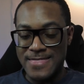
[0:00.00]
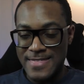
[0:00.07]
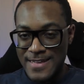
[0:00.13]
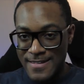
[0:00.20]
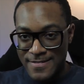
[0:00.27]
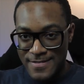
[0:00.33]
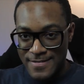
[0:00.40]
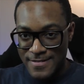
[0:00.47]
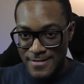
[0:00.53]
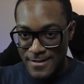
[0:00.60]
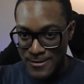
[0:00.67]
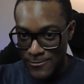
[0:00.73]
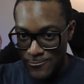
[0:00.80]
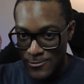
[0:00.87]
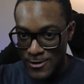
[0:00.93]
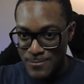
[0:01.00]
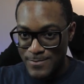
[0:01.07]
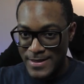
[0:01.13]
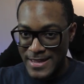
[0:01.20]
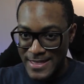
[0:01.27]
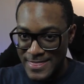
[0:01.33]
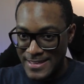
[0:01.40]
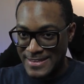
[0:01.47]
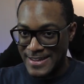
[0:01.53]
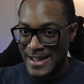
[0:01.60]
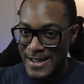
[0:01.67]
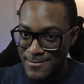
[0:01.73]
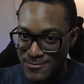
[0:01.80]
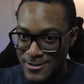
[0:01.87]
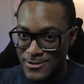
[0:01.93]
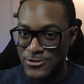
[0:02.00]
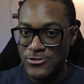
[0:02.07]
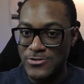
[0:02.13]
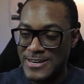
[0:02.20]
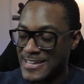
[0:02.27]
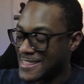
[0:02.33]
This will be the time to do it.